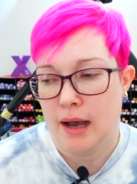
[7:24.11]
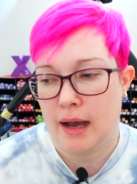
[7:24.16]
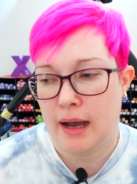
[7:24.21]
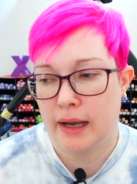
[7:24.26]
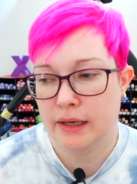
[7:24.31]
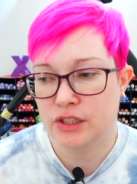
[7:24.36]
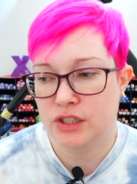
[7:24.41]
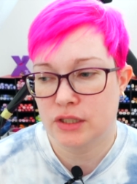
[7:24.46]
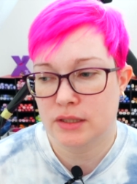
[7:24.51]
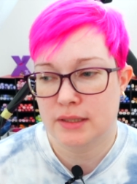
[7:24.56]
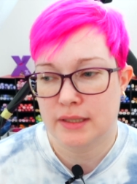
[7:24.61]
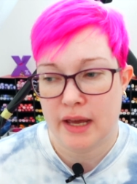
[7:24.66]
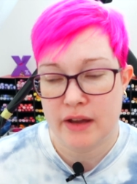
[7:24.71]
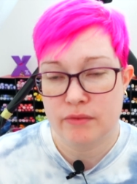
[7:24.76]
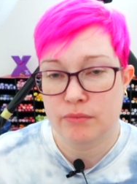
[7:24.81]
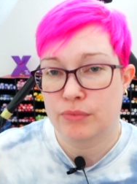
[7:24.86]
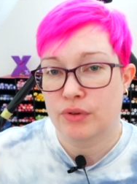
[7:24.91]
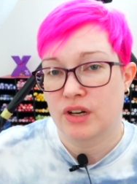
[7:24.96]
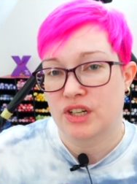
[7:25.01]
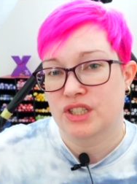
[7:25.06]
I just
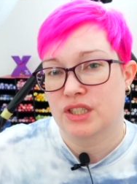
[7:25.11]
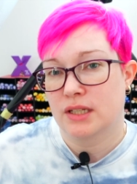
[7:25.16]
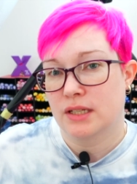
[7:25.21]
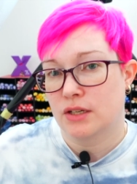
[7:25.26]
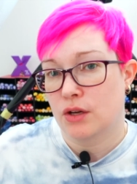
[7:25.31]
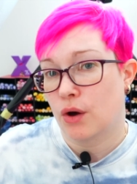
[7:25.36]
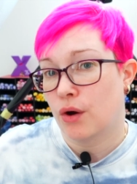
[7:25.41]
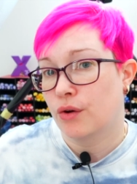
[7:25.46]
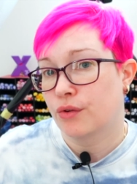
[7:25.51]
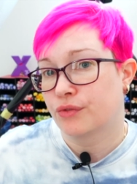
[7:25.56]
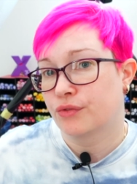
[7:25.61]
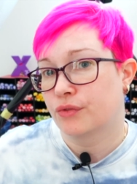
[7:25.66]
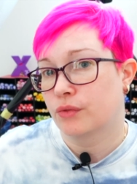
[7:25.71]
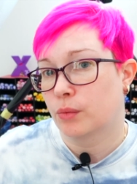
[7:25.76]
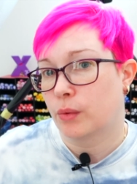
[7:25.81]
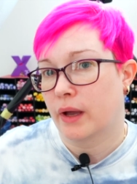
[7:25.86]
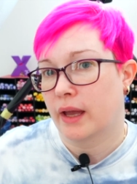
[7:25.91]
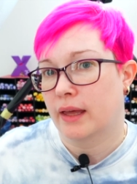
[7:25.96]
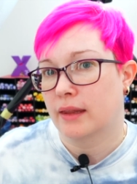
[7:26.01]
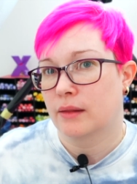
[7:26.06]
have brushed it off
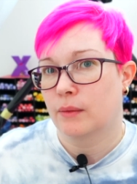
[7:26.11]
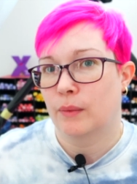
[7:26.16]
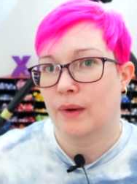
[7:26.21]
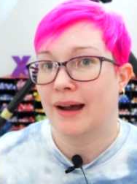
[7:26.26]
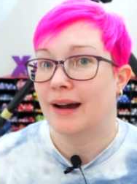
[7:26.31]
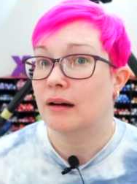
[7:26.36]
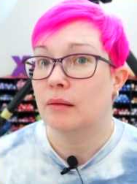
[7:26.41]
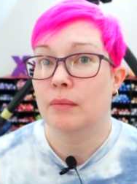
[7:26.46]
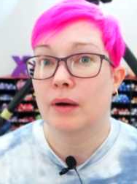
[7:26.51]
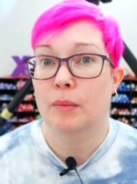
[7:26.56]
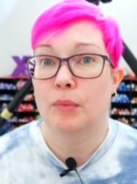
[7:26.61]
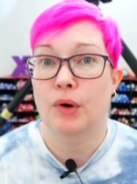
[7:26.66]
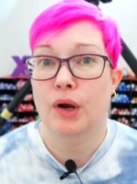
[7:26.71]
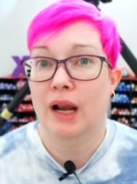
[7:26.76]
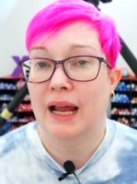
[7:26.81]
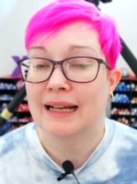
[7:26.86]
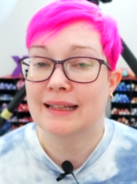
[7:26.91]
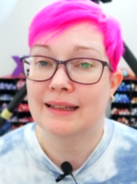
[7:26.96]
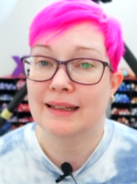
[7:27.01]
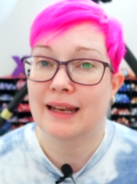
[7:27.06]
with, well, my
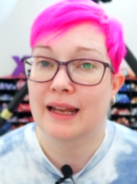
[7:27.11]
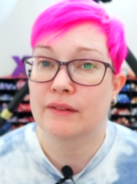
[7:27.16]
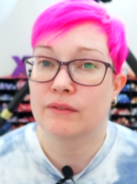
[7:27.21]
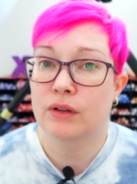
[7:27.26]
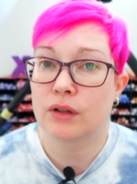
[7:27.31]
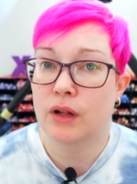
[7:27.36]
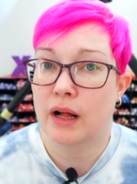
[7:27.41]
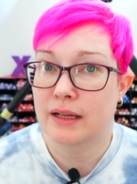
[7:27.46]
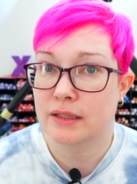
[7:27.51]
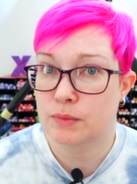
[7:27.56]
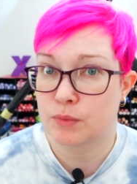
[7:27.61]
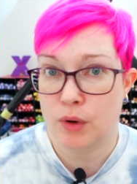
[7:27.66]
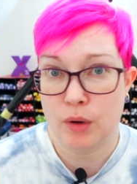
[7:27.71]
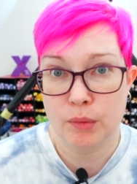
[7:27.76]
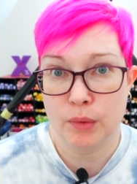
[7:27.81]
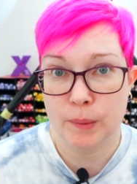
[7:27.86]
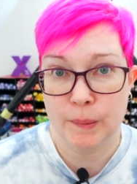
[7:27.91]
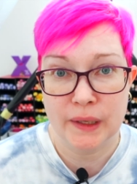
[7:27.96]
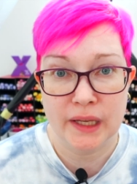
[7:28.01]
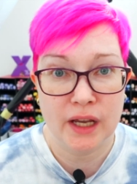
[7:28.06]
prolactin level has
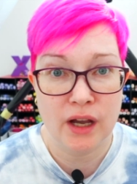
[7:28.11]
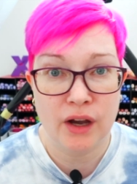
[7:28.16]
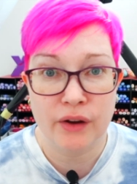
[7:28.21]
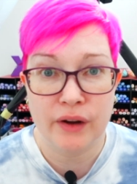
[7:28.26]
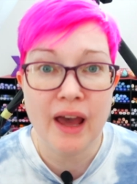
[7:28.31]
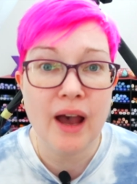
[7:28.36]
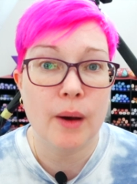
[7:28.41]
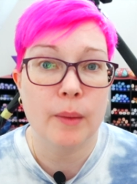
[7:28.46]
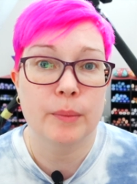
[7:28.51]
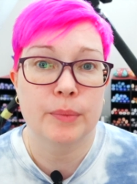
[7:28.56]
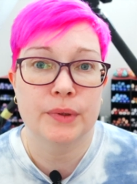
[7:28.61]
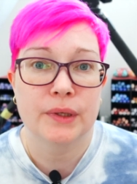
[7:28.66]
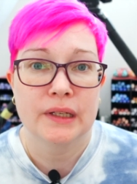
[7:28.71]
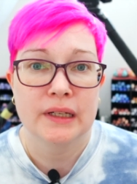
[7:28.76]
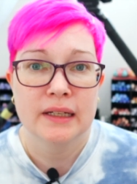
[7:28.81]
probably gone up.